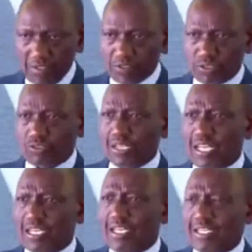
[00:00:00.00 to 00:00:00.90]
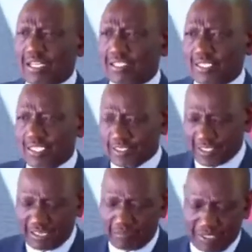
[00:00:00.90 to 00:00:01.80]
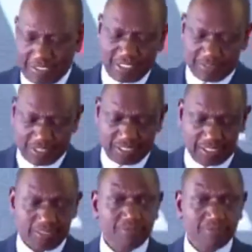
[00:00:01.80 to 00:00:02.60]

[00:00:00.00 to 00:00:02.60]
to try and access government services.